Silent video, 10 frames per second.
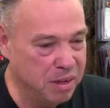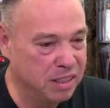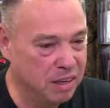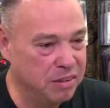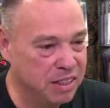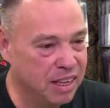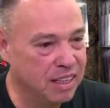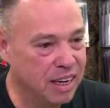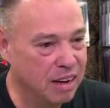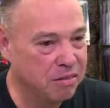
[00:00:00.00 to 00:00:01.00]
much
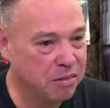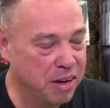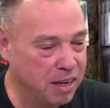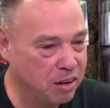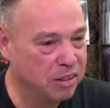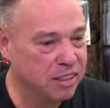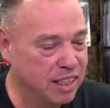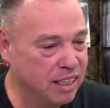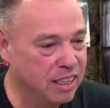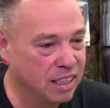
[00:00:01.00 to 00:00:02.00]
everything that I've read or
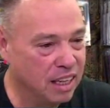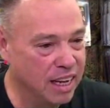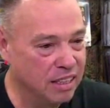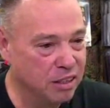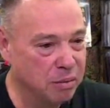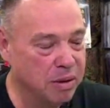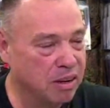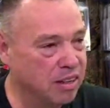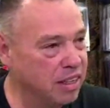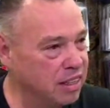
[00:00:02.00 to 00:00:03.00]
seen in the last little bit
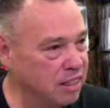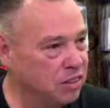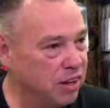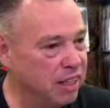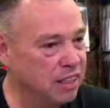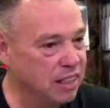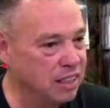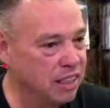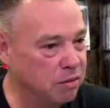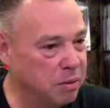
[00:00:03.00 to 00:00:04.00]
on any of these
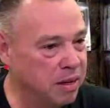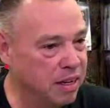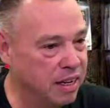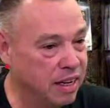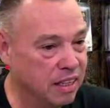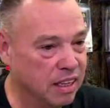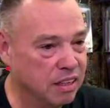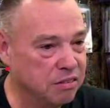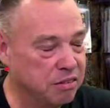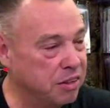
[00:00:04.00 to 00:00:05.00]
tragedies have been in a
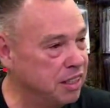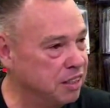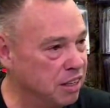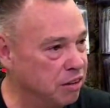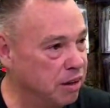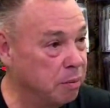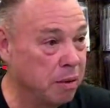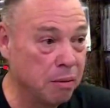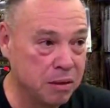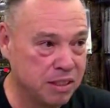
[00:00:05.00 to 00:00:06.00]
gun free zone, a
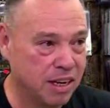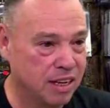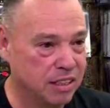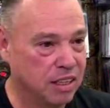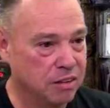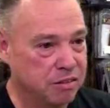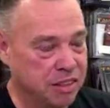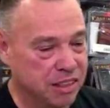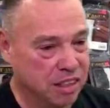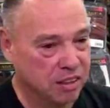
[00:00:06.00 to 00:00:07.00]
publicized gun
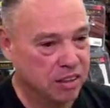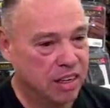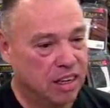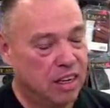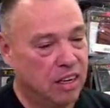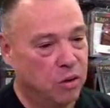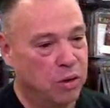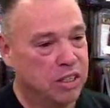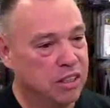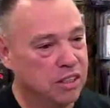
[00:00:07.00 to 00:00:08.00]
free zone,
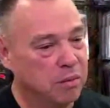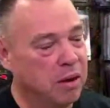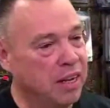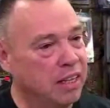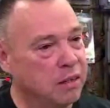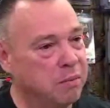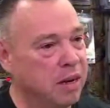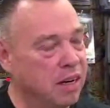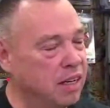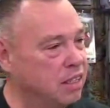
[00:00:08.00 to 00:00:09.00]
which to somebody that's
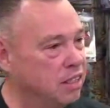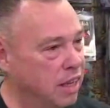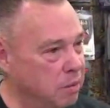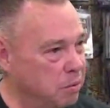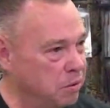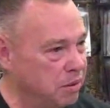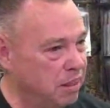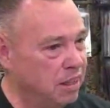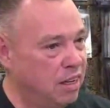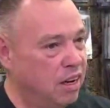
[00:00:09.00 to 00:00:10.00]
mentally unstable,
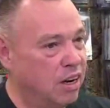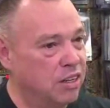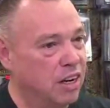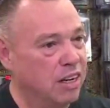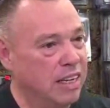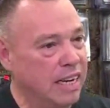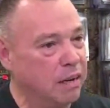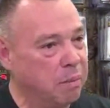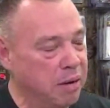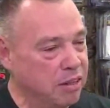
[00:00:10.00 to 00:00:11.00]
it
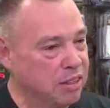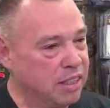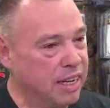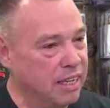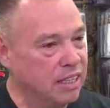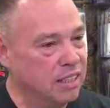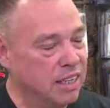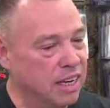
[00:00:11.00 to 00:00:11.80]
appears that that is